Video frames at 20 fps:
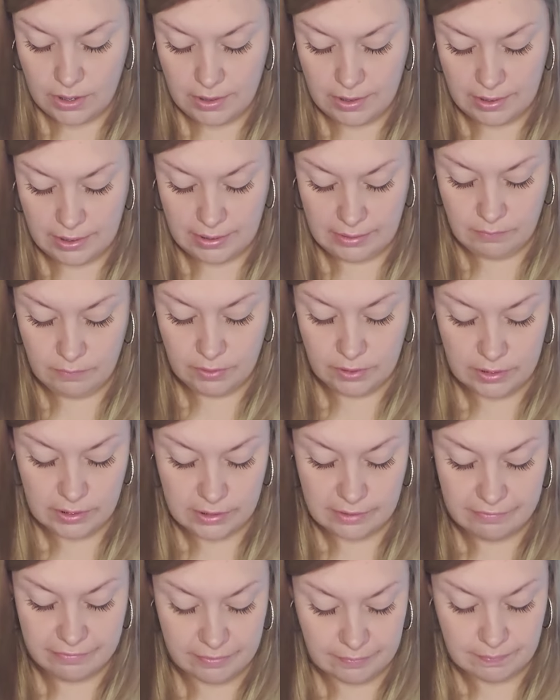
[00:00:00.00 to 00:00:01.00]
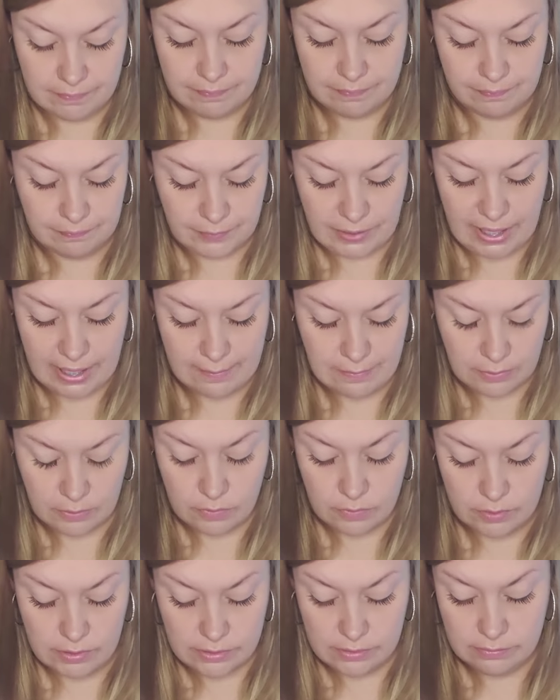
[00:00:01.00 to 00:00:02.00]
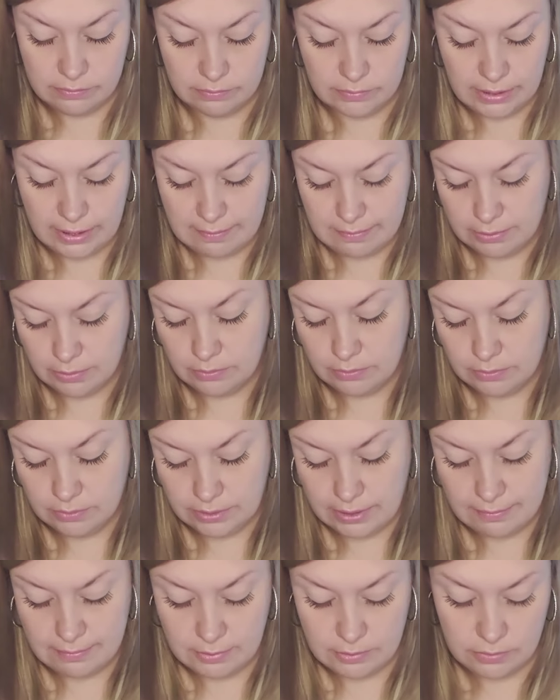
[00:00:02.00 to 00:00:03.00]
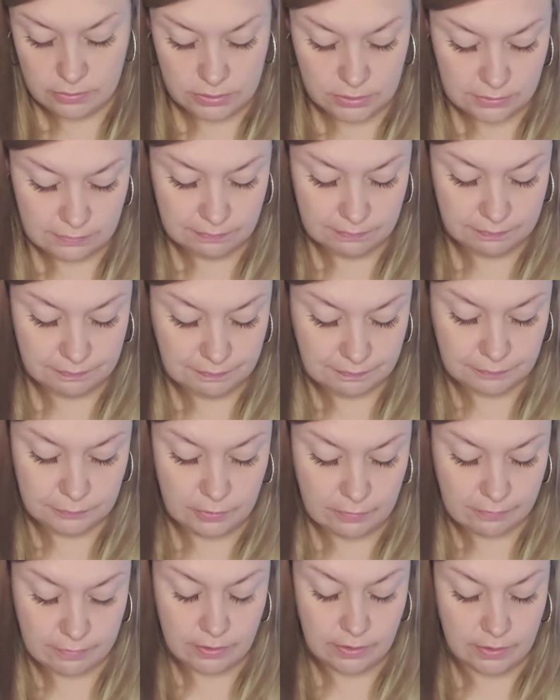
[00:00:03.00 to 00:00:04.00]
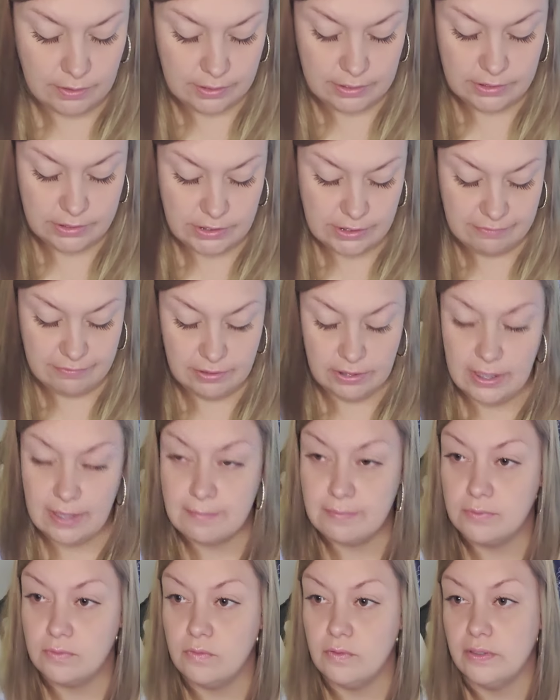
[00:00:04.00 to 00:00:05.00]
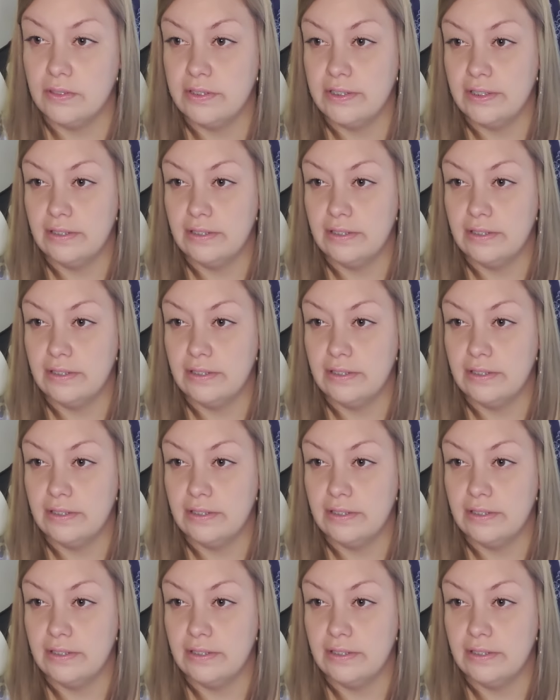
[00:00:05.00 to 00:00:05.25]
All right, one card for Capricorn. Capricorn, Capricorn. Overall energy for Capricorn.